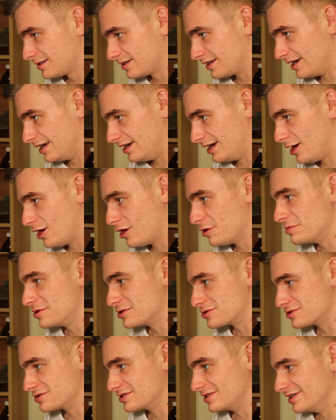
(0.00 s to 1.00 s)
Okay, now I'm
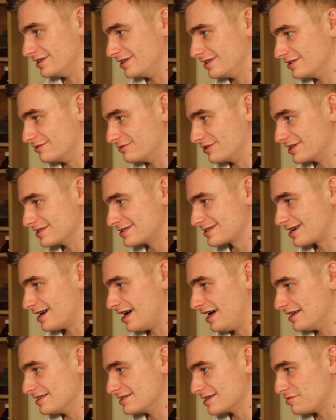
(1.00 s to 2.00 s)
interested. When it's
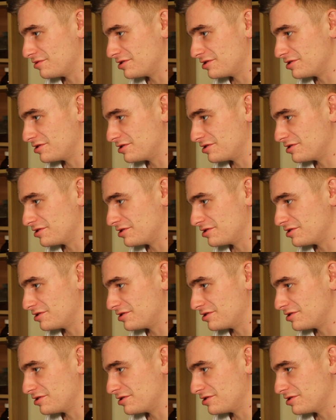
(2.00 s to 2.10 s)
cons,